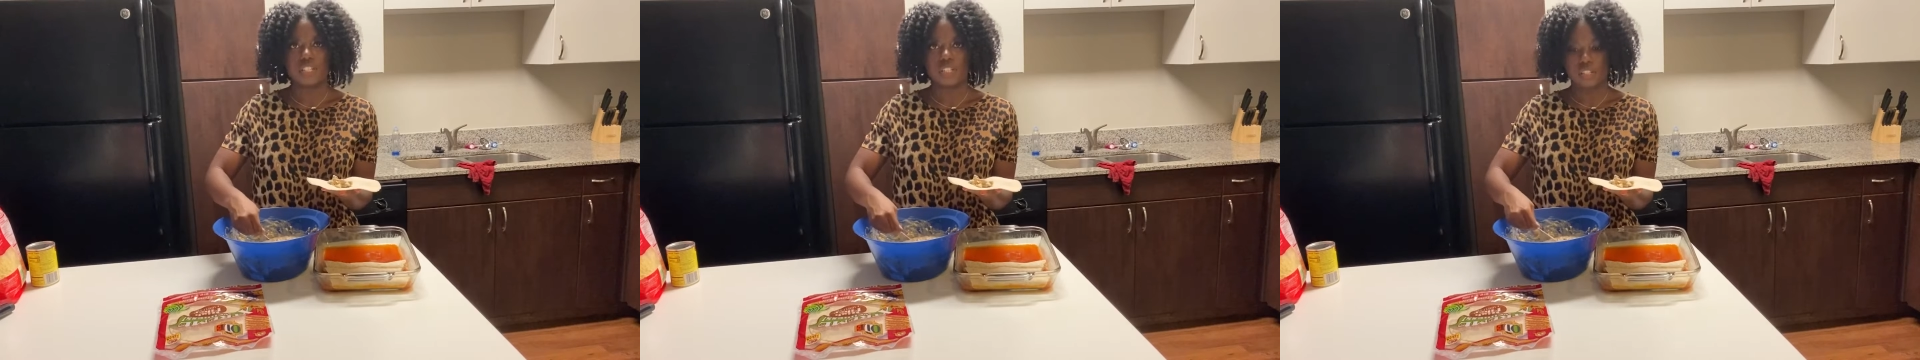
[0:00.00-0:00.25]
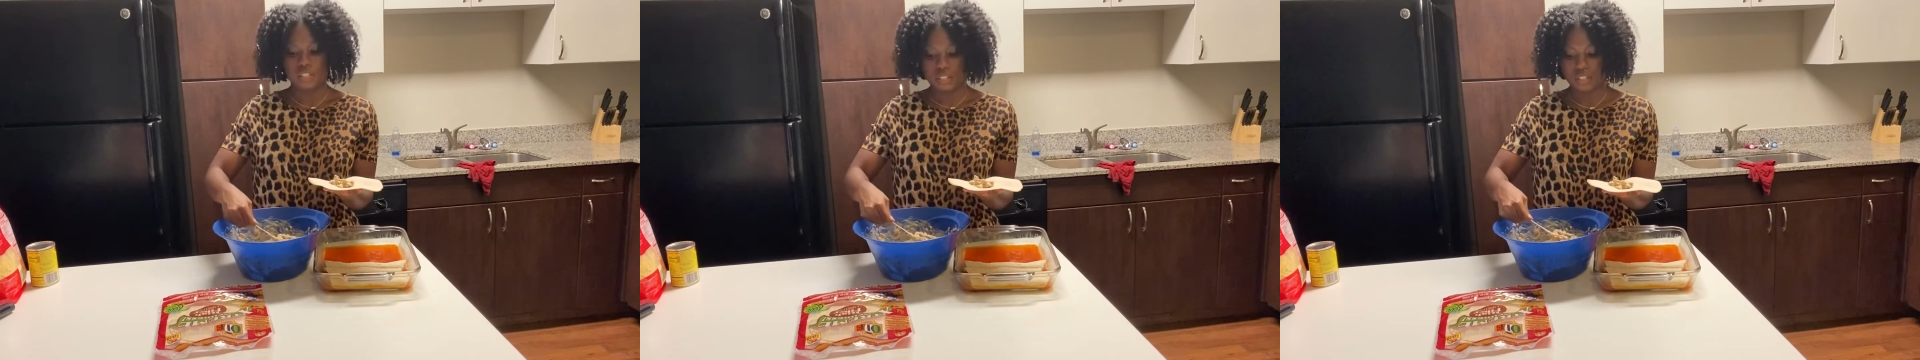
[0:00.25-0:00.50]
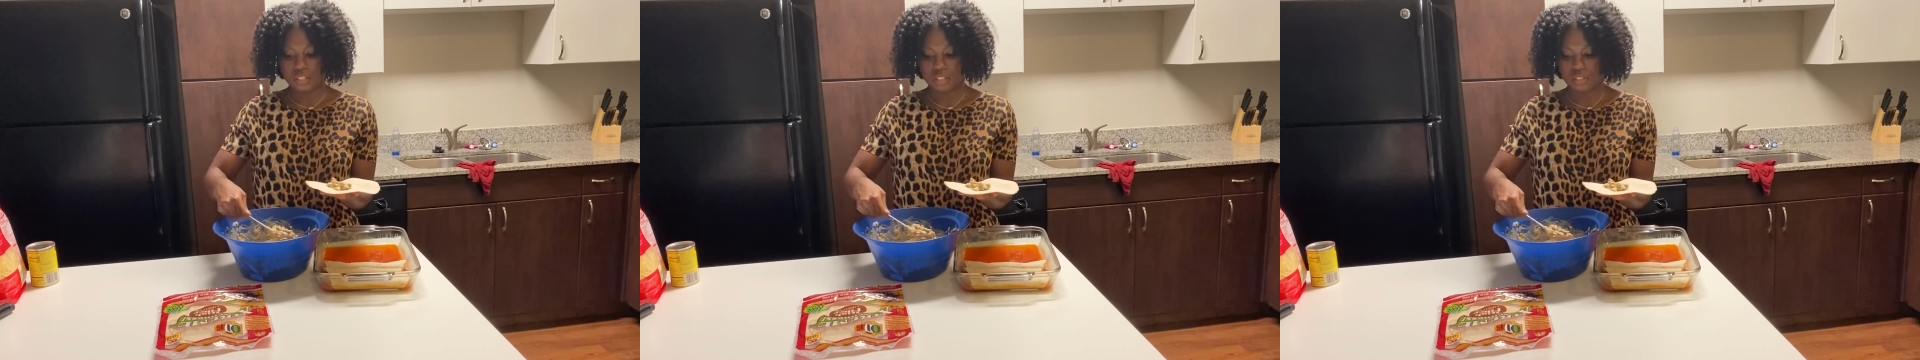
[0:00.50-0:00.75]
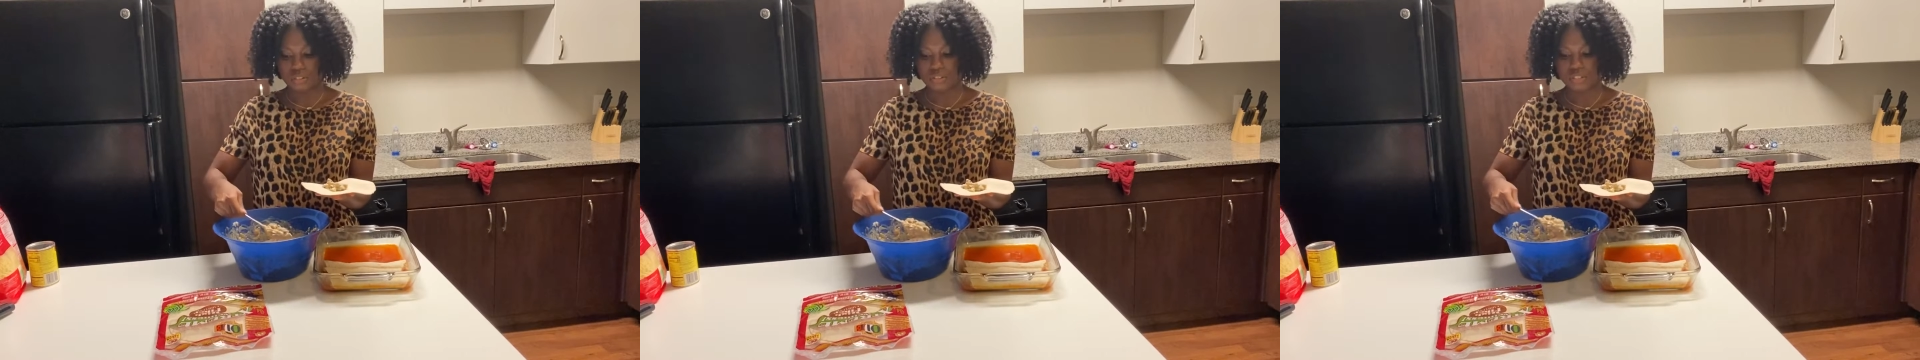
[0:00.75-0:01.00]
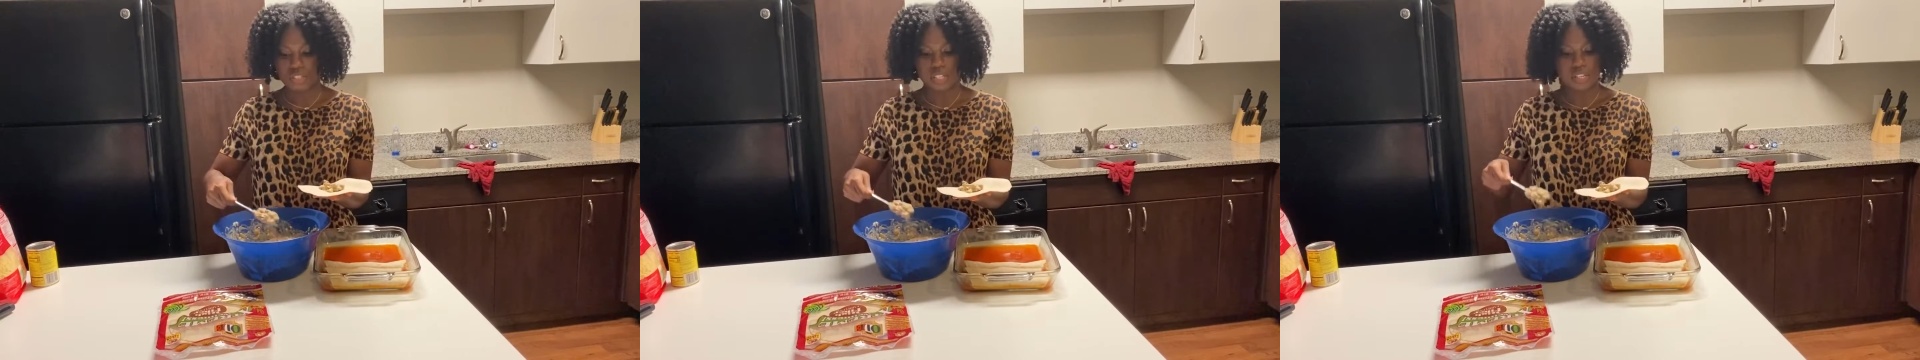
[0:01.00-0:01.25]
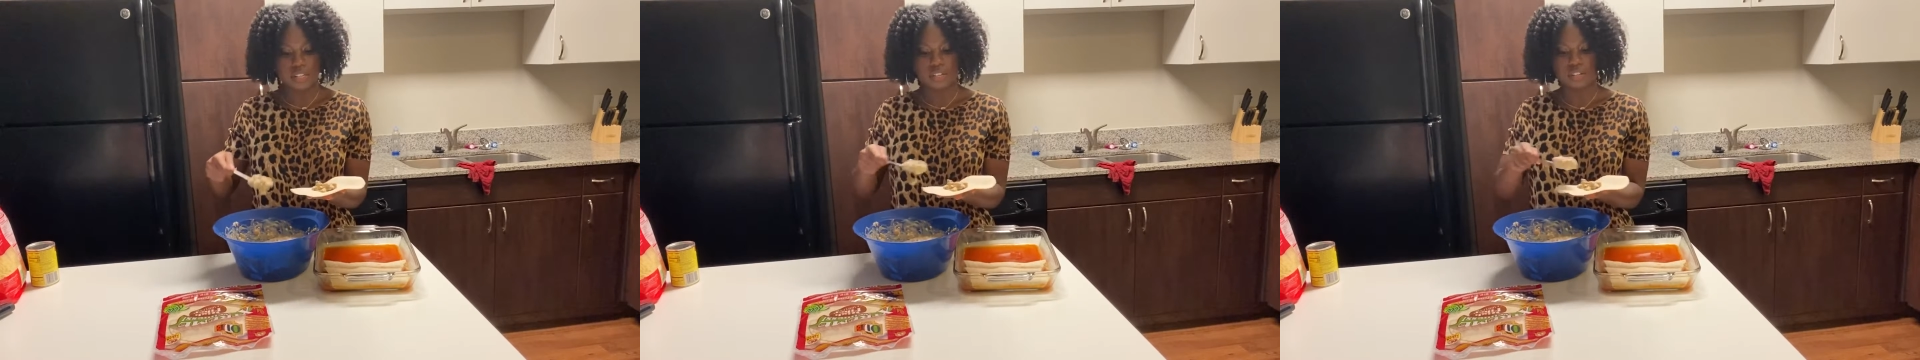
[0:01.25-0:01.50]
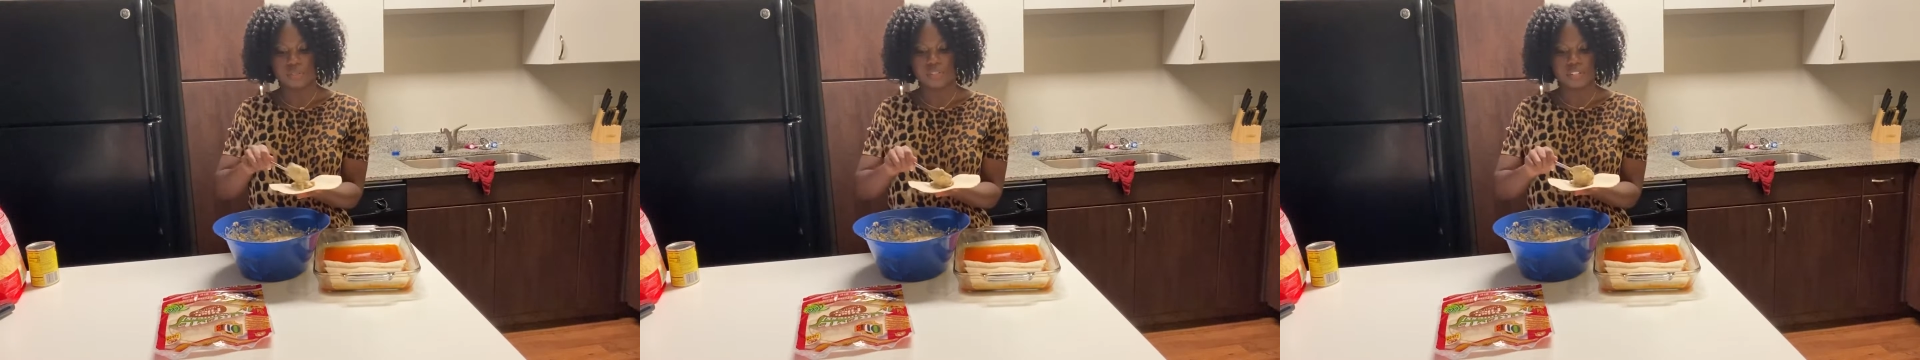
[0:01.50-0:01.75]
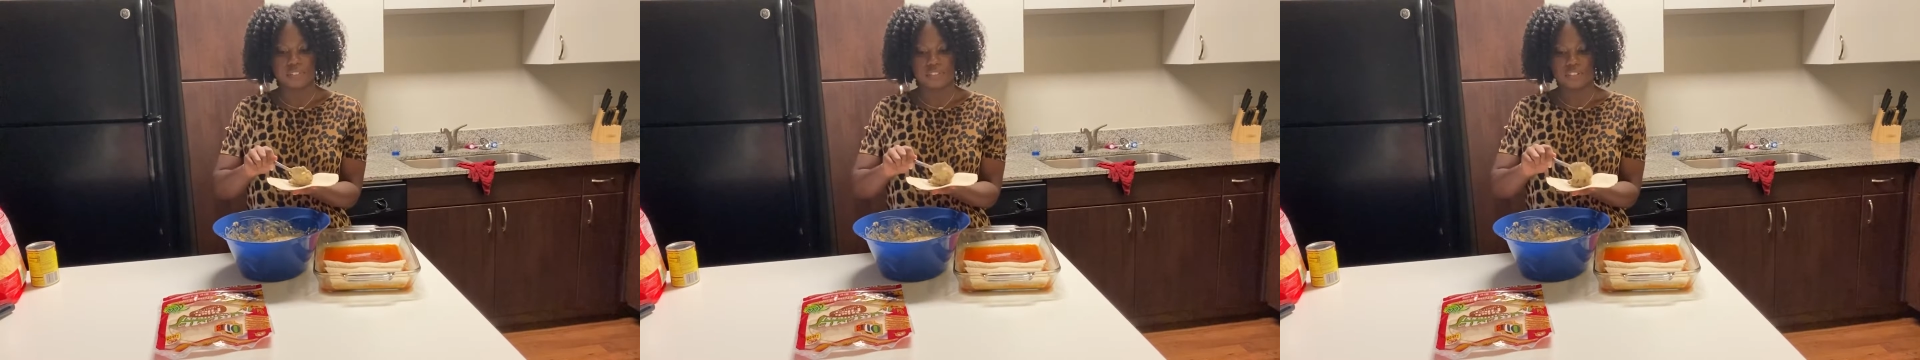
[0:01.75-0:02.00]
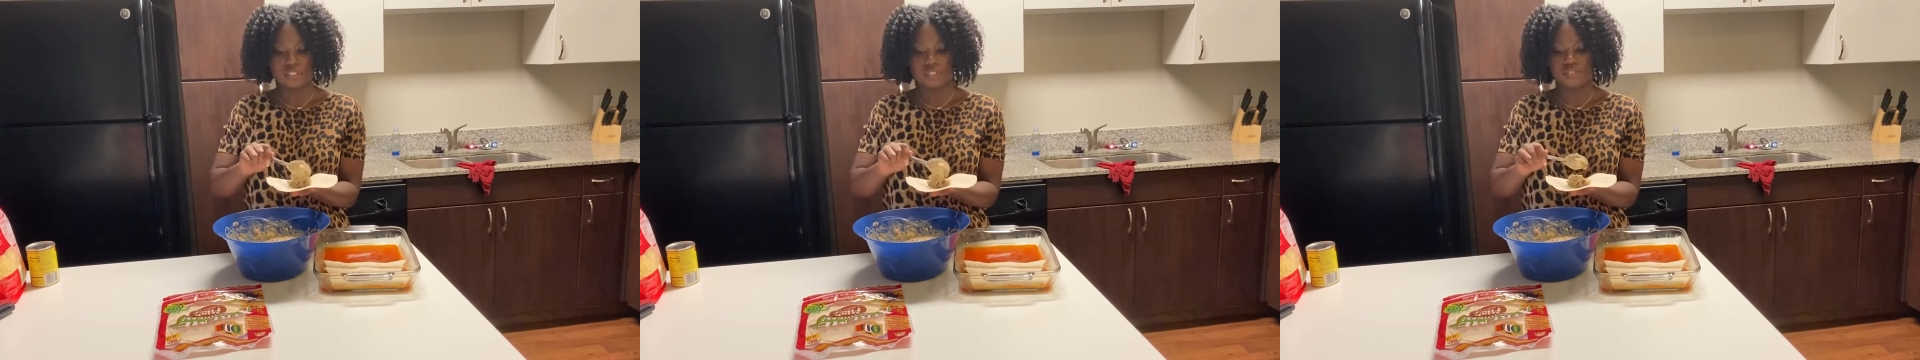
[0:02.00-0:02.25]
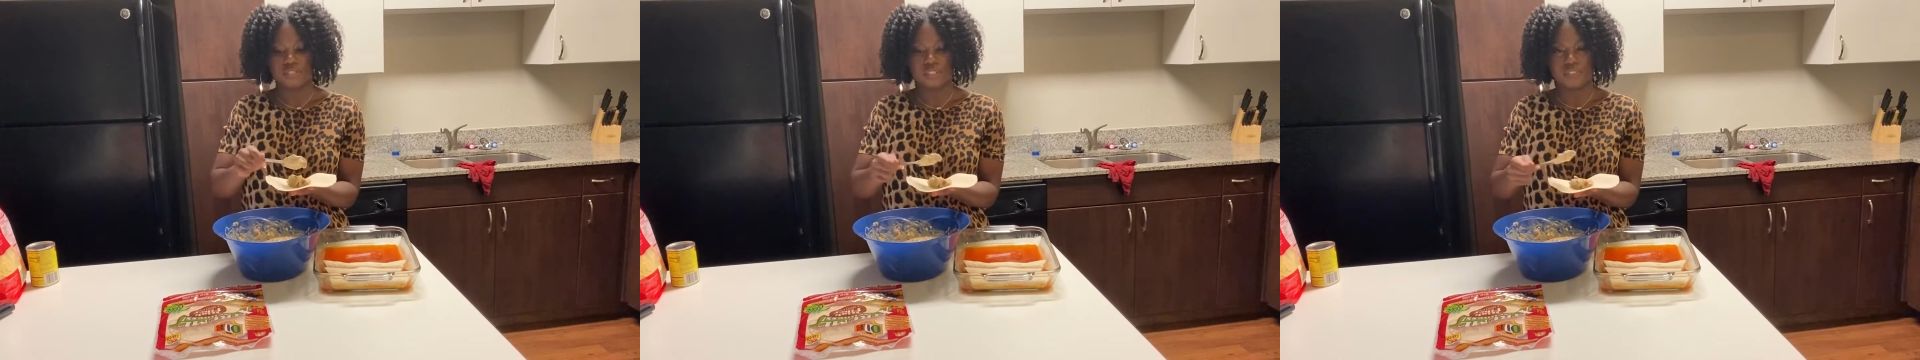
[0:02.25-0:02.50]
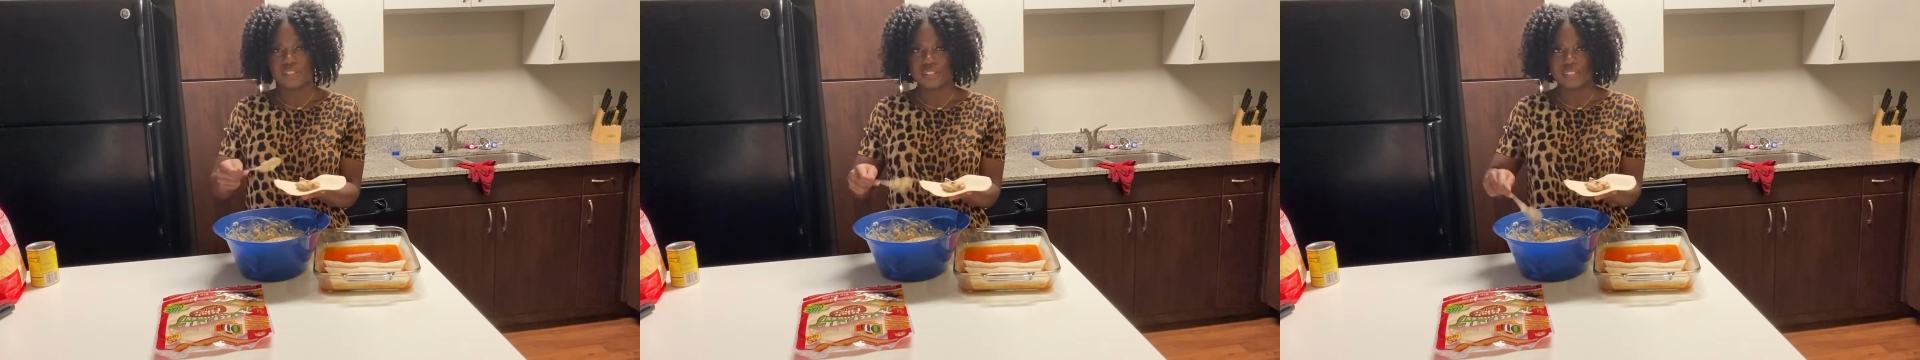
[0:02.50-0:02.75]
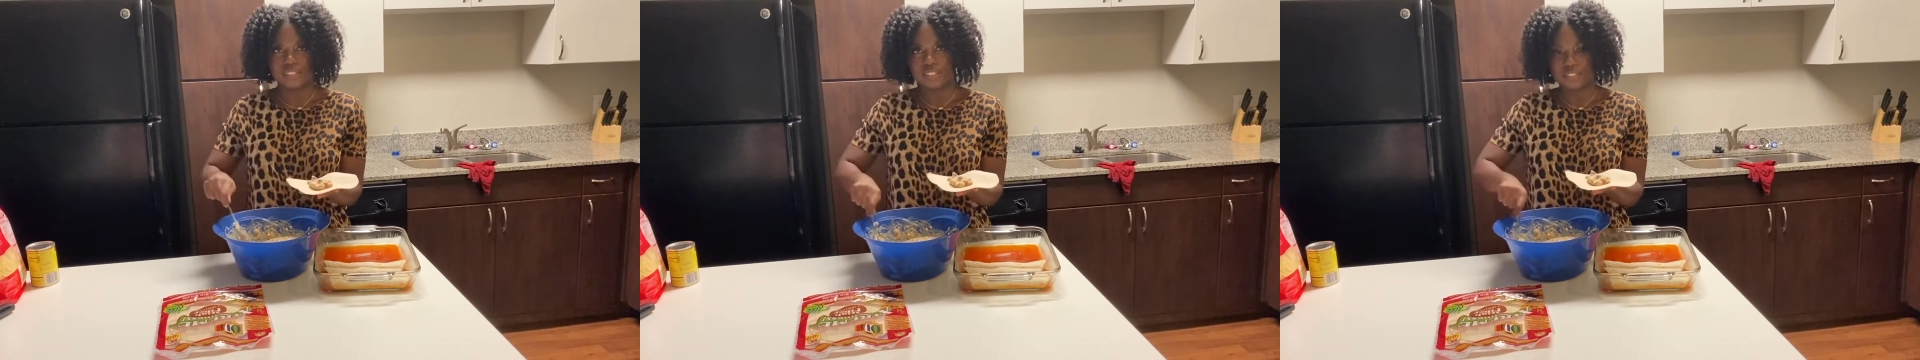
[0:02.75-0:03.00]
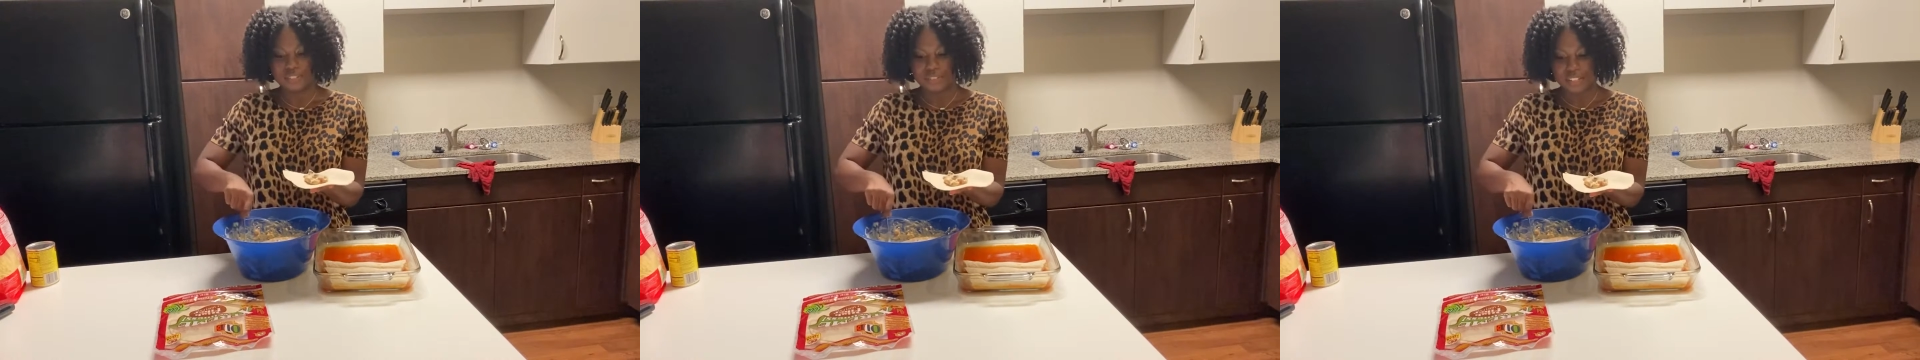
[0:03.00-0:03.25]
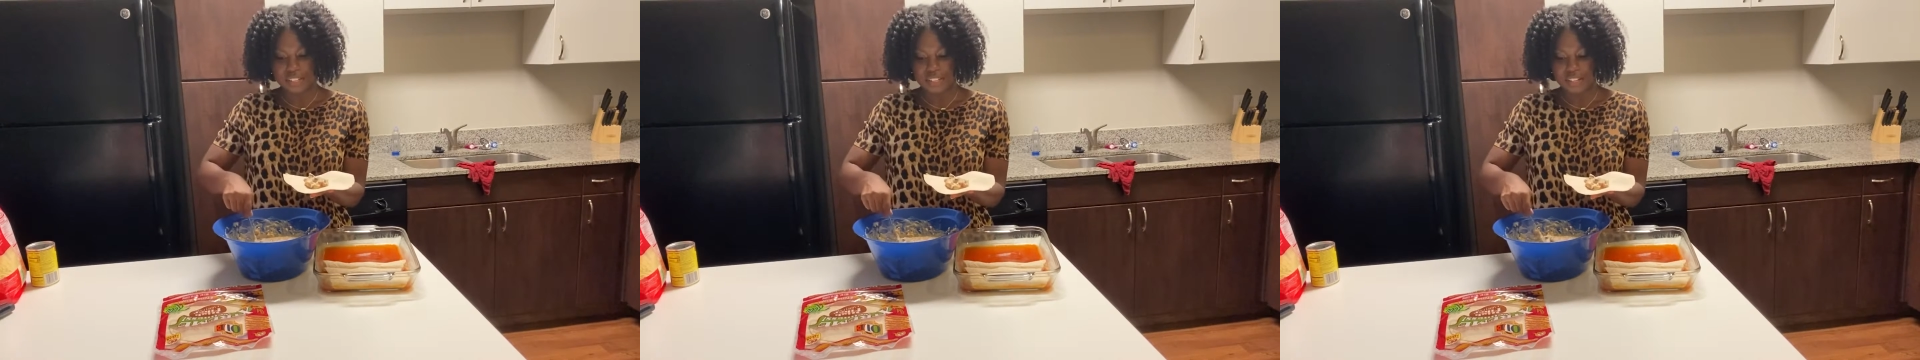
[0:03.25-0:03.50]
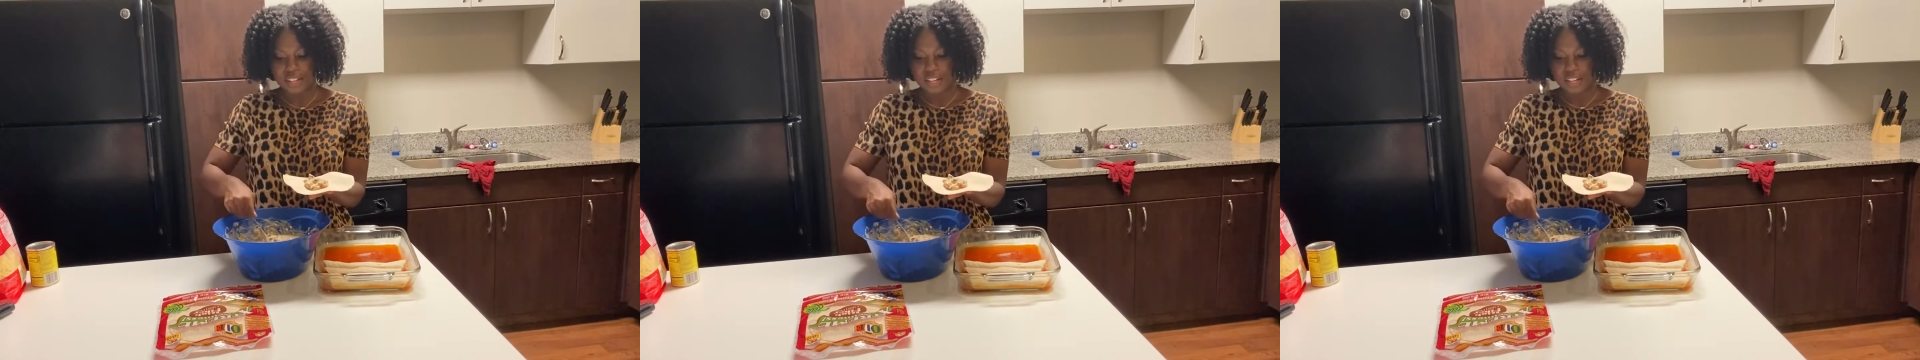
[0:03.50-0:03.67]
chicken or steak or whatever, you definitely could do that.